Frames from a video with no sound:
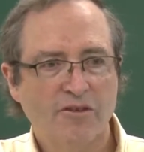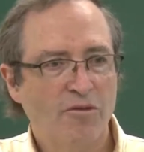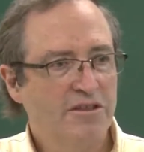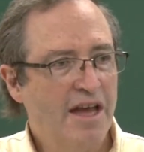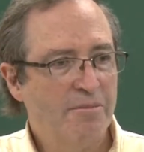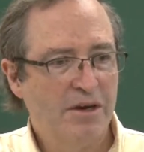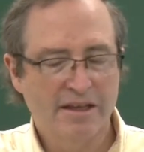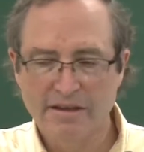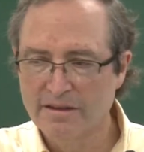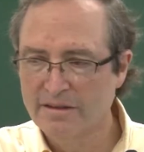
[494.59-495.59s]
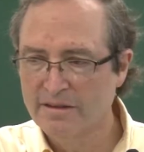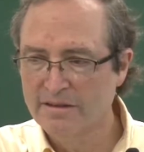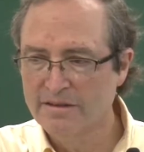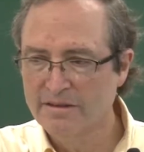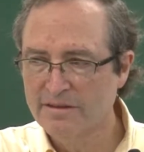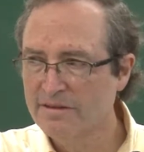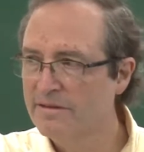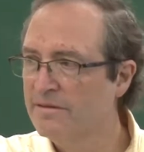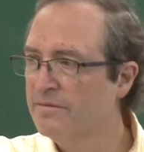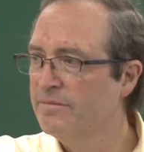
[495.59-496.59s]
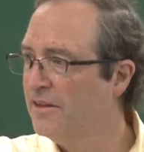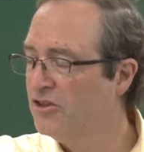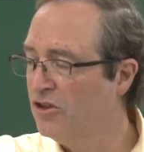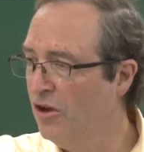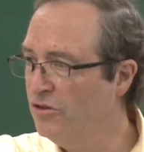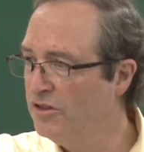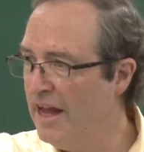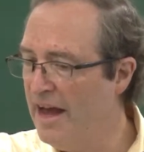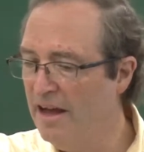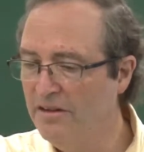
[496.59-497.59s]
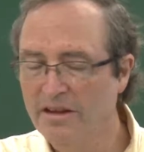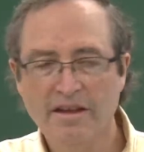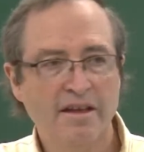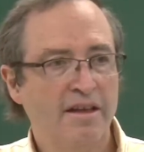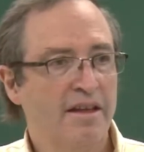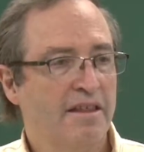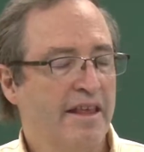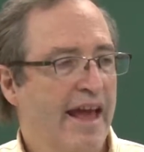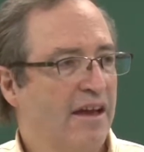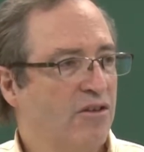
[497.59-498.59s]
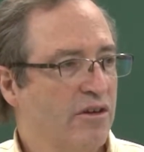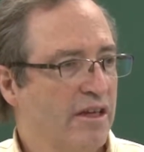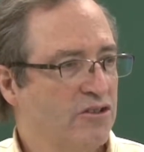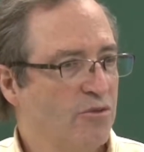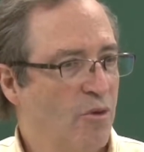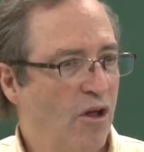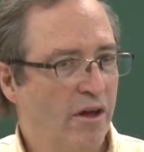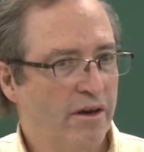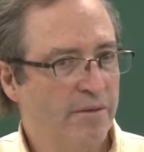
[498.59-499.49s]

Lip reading: What's happening? Slows down, the angle gets smaller.